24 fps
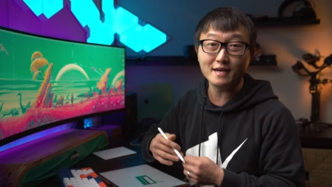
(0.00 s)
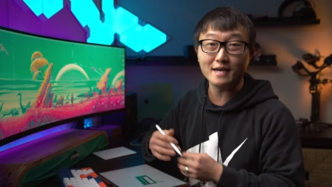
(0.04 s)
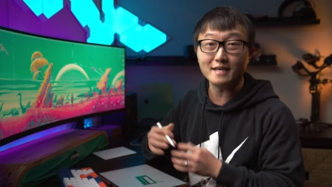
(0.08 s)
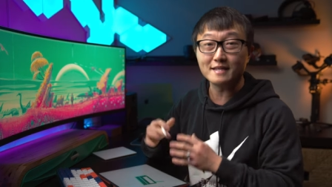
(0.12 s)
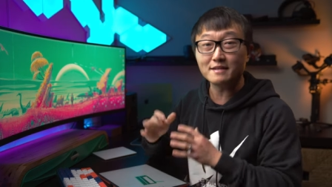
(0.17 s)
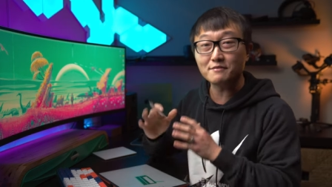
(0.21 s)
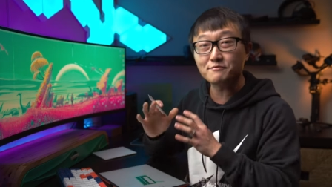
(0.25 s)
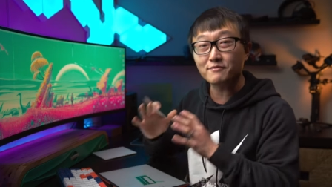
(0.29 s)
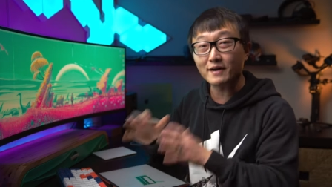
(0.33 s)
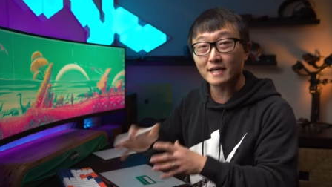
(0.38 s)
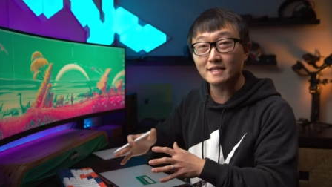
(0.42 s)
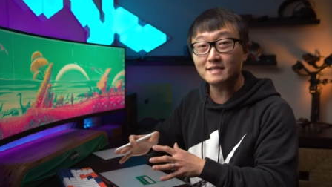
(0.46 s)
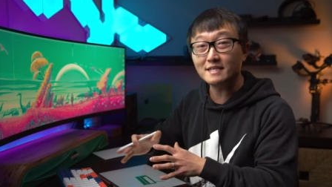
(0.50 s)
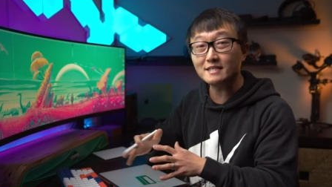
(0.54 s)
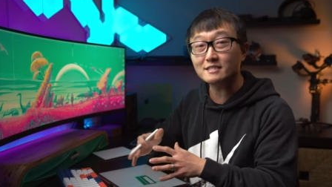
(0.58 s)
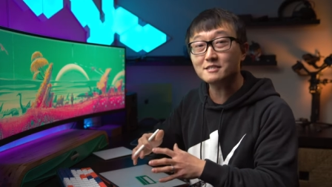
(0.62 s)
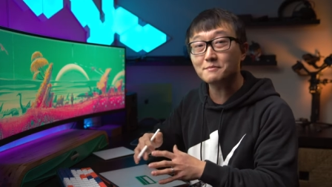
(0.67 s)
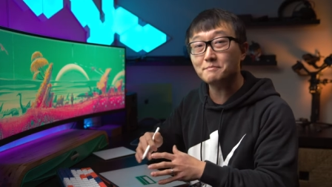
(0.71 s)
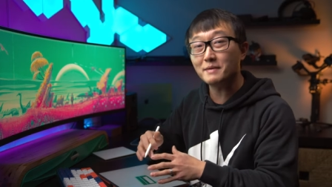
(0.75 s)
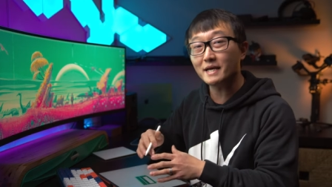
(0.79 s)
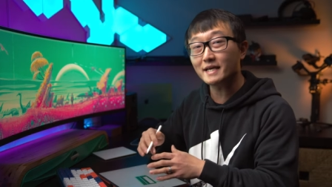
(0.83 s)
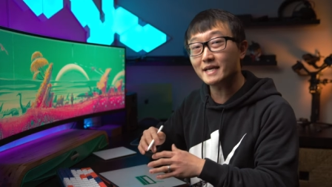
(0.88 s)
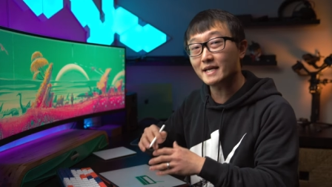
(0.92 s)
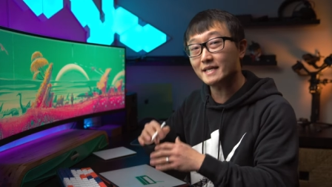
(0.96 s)
And if I need
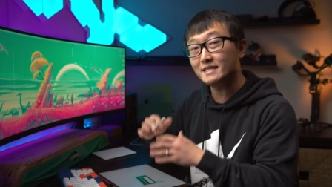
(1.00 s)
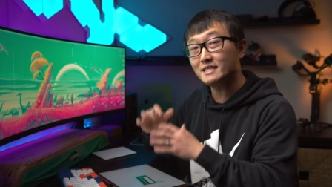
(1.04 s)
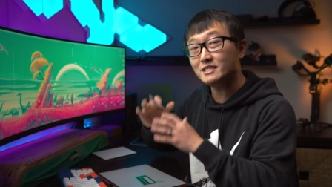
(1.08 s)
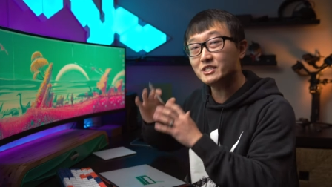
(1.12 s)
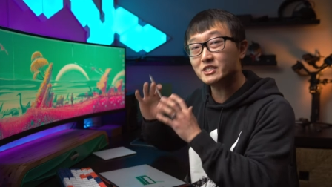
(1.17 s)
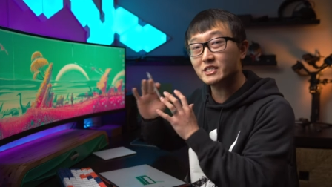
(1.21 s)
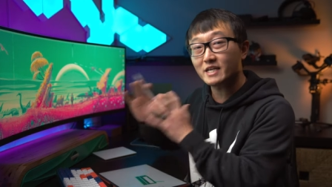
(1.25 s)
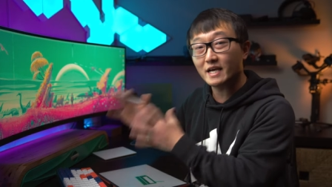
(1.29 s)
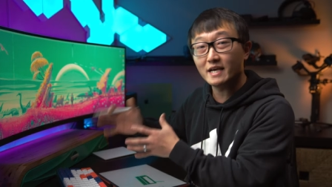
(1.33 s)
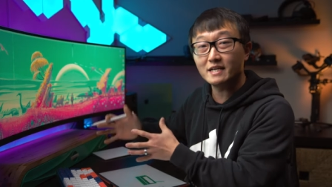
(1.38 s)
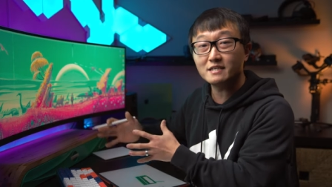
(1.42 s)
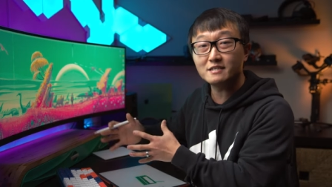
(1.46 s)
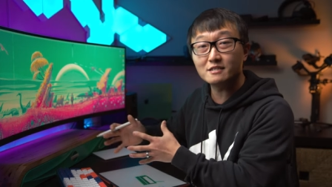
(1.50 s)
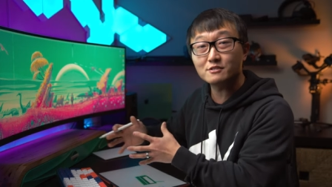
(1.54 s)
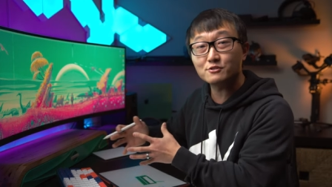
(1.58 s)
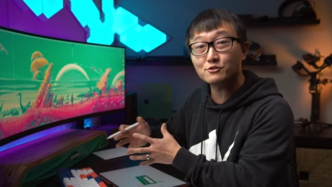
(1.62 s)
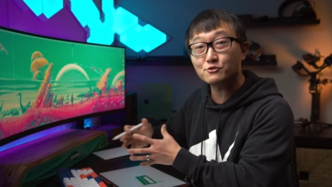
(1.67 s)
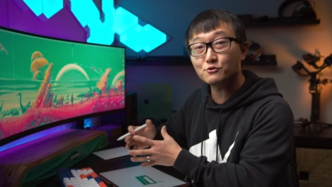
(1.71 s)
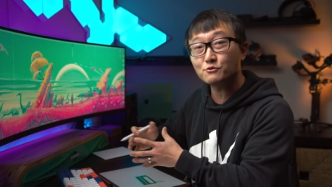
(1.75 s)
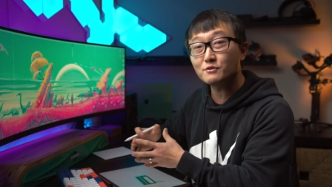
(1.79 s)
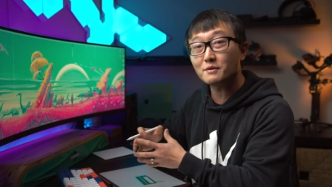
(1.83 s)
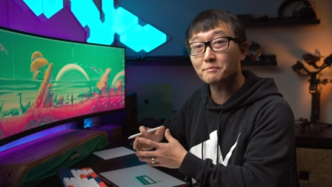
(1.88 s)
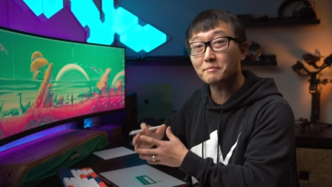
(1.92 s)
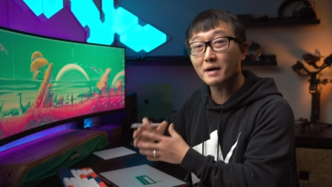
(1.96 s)
to make any changes
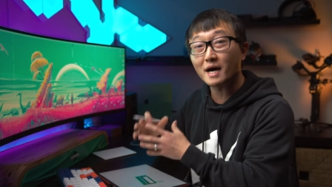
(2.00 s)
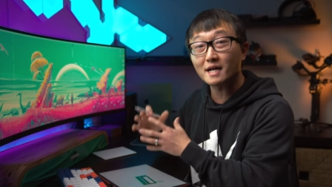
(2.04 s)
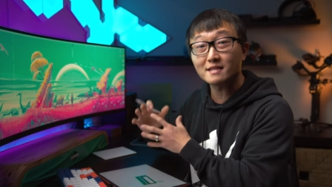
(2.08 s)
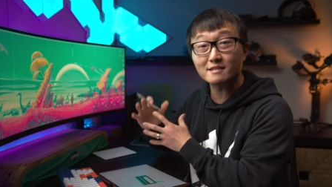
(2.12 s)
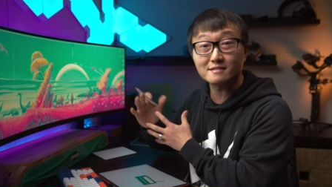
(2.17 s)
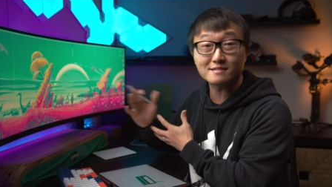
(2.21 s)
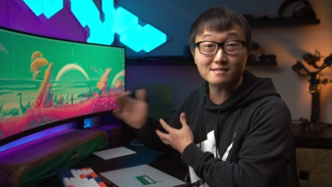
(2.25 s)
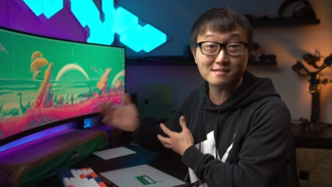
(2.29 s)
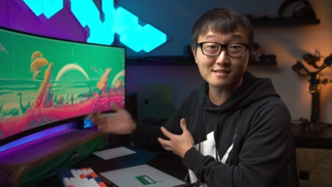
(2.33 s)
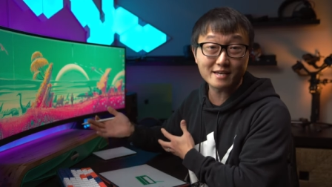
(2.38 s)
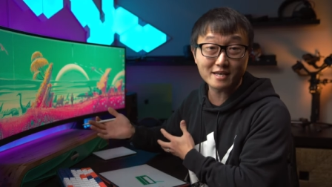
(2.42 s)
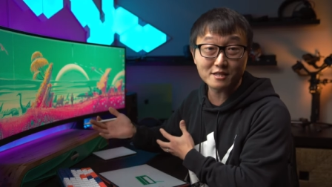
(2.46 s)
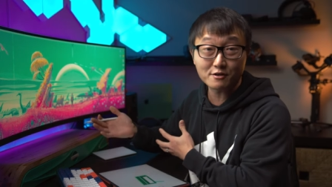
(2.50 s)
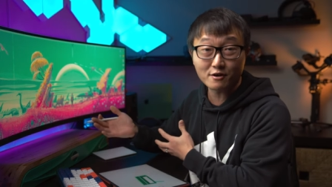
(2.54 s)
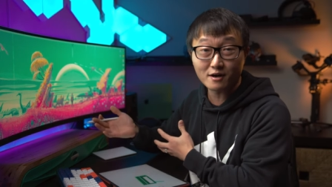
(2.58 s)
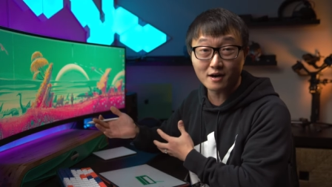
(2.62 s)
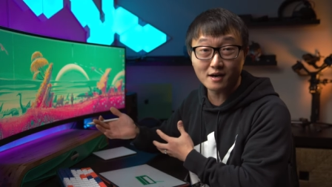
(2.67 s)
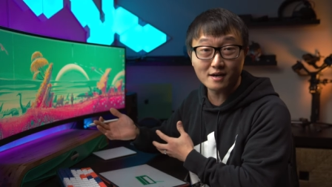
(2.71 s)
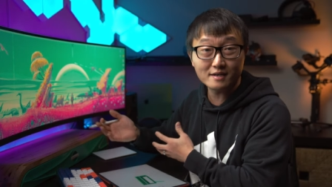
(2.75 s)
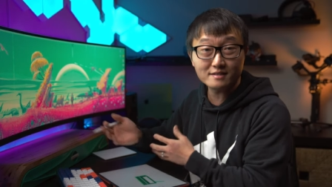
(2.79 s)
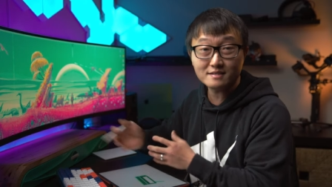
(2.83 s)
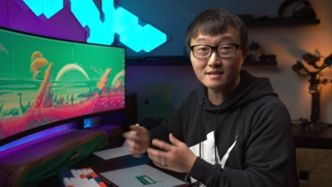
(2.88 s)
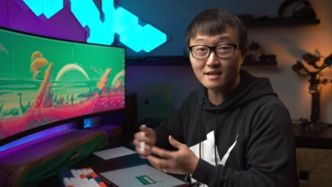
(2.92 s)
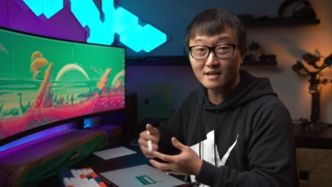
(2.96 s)
to the bodies later
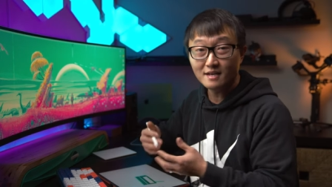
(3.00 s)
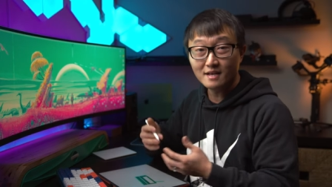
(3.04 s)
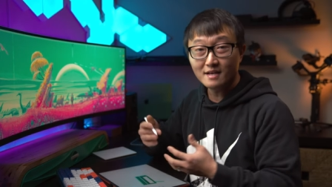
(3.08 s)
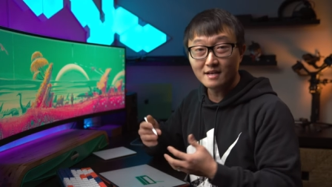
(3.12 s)
on,